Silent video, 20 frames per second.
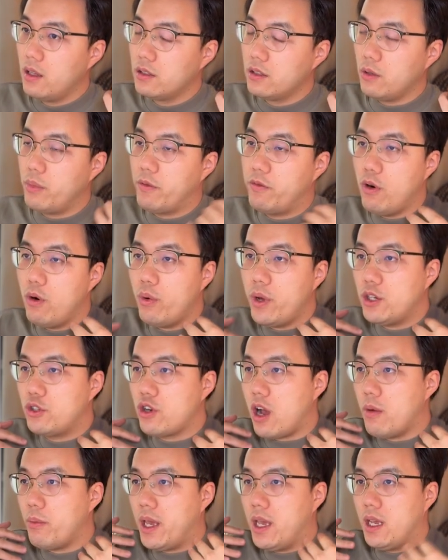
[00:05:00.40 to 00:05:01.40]
So before we
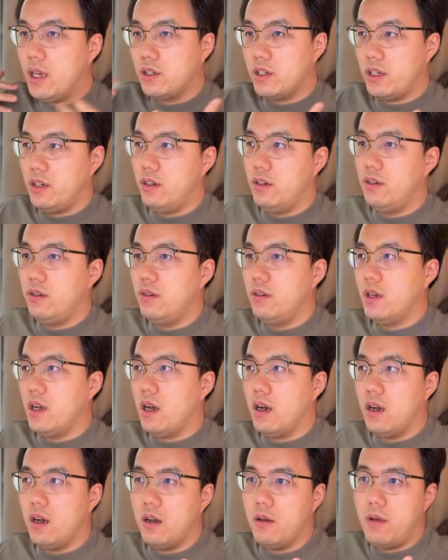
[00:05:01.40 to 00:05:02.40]
jump into
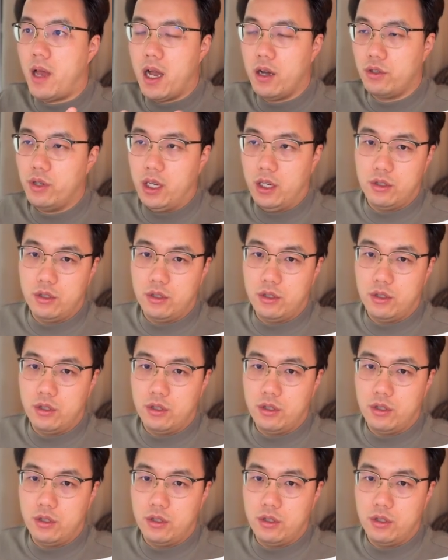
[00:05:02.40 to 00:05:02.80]
uh, how to